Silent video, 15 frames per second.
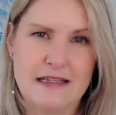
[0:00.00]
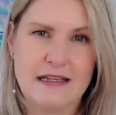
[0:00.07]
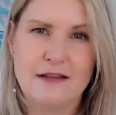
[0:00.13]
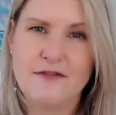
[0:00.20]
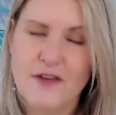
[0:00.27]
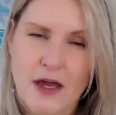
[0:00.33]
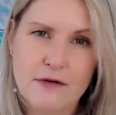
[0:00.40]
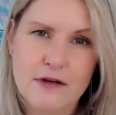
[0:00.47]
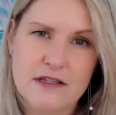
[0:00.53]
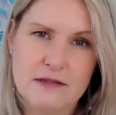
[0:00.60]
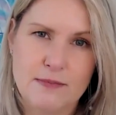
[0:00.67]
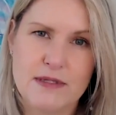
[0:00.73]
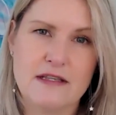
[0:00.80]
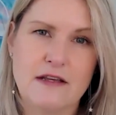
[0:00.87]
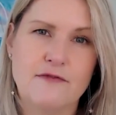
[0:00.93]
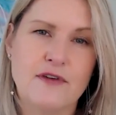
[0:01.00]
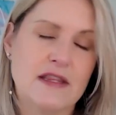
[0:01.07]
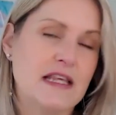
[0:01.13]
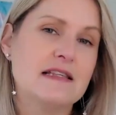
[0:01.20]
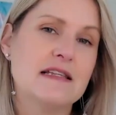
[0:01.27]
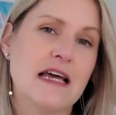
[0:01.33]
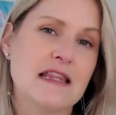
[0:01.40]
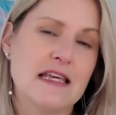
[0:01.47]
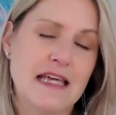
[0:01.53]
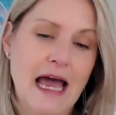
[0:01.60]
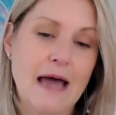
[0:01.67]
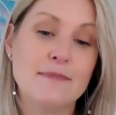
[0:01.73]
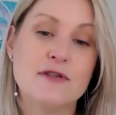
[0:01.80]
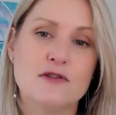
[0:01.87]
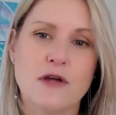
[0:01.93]
It's very specific. There's nothing
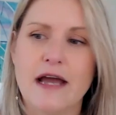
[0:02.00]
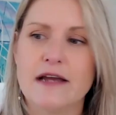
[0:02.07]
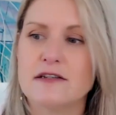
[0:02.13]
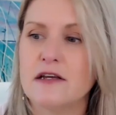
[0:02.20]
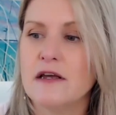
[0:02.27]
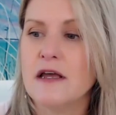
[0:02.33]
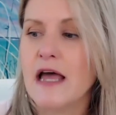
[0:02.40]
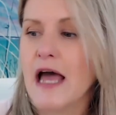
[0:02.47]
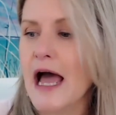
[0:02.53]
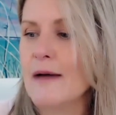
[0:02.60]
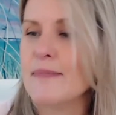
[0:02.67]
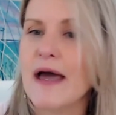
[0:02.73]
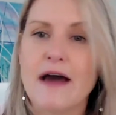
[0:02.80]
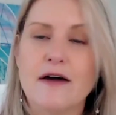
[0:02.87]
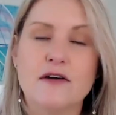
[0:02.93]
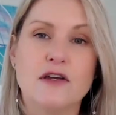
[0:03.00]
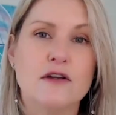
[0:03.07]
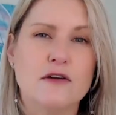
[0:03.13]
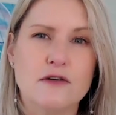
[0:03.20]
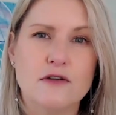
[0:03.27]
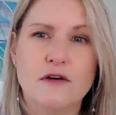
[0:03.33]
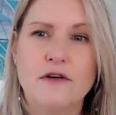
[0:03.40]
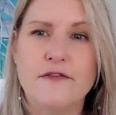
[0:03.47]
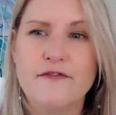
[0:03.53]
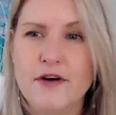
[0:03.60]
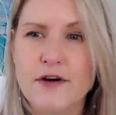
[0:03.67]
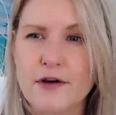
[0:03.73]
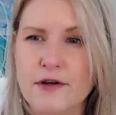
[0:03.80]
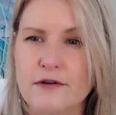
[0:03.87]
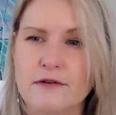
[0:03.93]
abstract about, you know, your
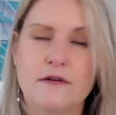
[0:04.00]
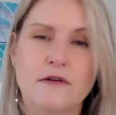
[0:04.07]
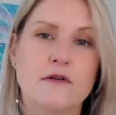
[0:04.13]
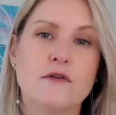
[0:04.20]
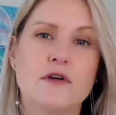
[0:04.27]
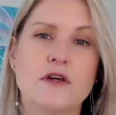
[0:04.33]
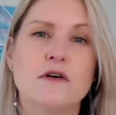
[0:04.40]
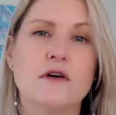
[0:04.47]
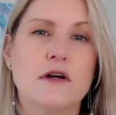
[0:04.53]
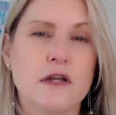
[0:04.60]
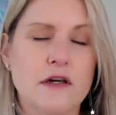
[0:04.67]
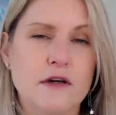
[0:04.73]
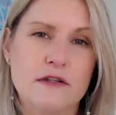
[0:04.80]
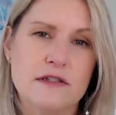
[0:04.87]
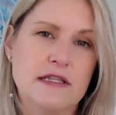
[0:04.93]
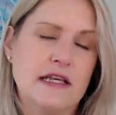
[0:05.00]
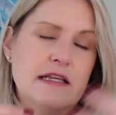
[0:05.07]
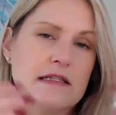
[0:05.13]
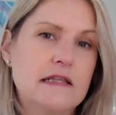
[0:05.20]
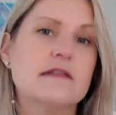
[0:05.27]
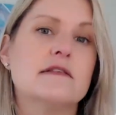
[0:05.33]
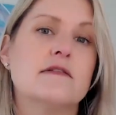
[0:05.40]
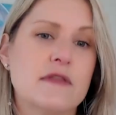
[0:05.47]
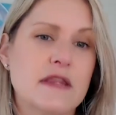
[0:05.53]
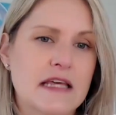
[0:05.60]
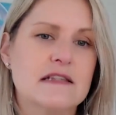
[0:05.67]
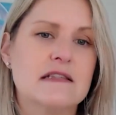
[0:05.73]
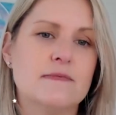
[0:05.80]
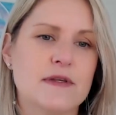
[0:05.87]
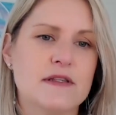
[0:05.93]
phone or your clothes. It's they're
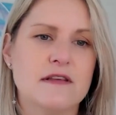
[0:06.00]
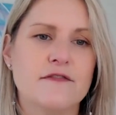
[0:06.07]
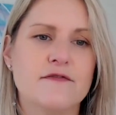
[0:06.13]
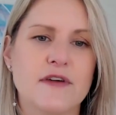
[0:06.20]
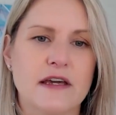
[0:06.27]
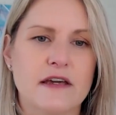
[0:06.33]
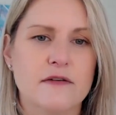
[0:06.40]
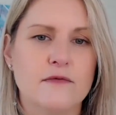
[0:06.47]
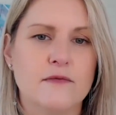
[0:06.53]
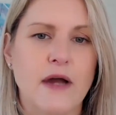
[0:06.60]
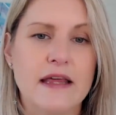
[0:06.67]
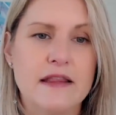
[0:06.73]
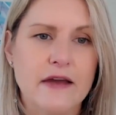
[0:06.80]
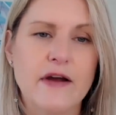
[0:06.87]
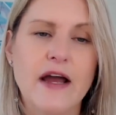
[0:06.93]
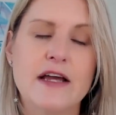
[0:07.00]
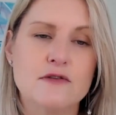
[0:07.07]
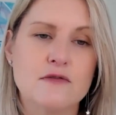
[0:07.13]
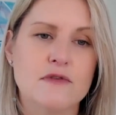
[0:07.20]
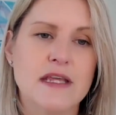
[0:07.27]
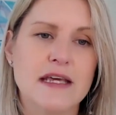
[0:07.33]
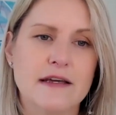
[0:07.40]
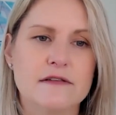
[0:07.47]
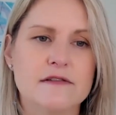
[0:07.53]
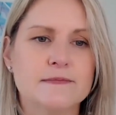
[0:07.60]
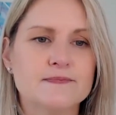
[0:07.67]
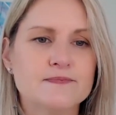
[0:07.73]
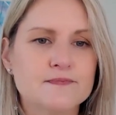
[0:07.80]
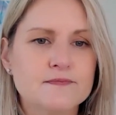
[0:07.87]
specific, right? They're actual things.